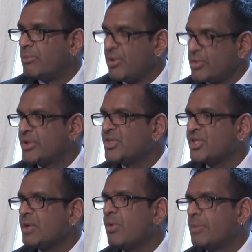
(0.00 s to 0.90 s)
but you can
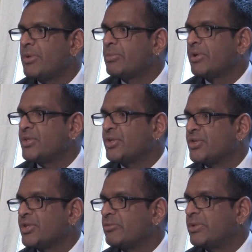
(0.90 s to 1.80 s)
see why people like
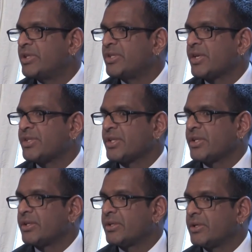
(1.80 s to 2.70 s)
Johnson have been discussing it.